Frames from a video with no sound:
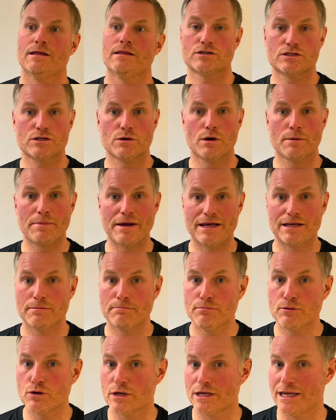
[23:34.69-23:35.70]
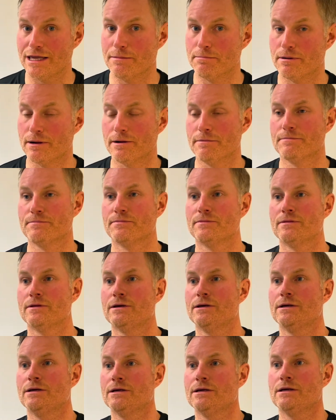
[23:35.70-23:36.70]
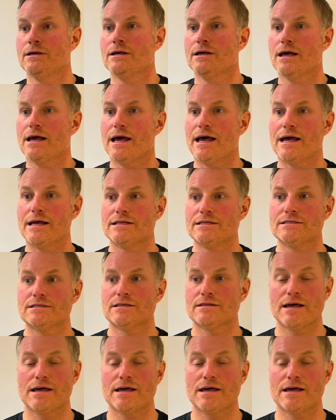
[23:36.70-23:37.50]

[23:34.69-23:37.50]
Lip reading: So I paid a bookkeeper. And